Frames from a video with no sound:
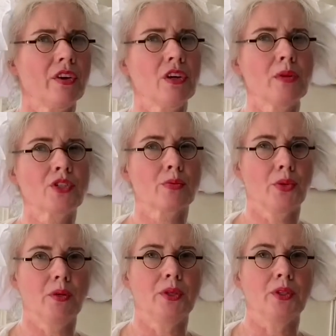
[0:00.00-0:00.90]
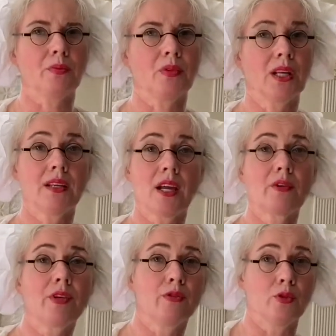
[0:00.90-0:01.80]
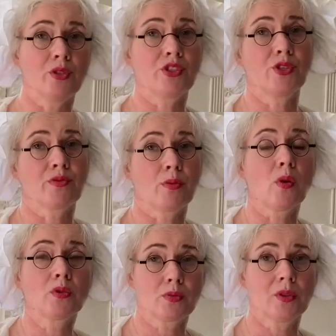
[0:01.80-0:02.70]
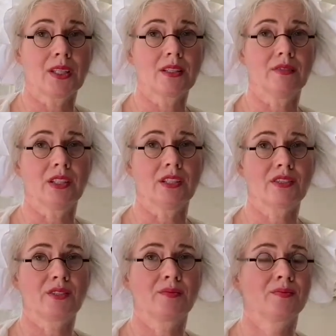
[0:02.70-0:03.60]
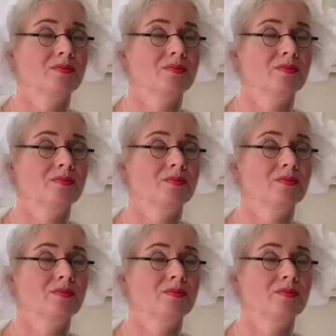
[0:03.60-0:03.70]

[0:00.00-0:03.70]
is very much a premium, and every room is used for multiple activities.